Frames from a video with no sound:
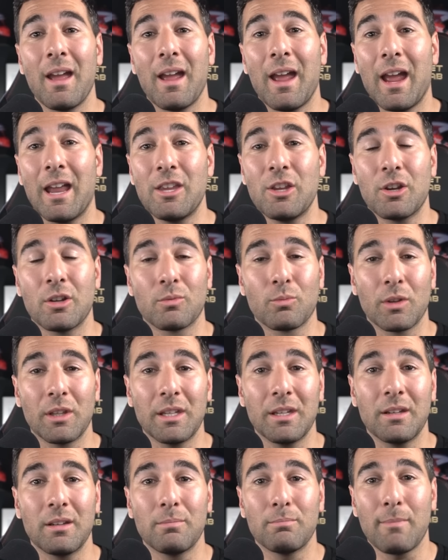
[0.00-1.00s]
and you can
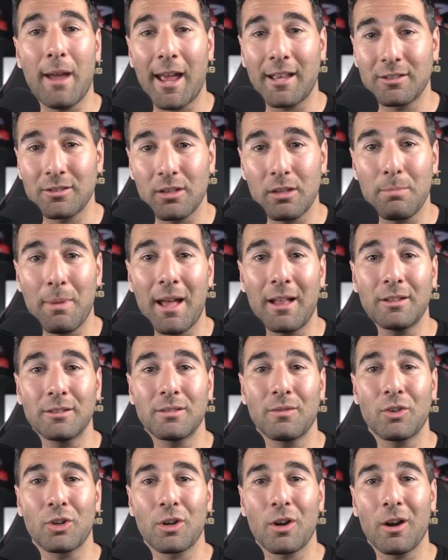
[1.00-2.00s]
really master the balance
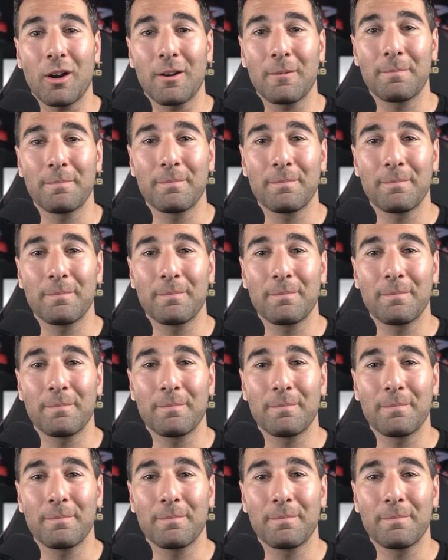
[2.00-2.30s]
of your car.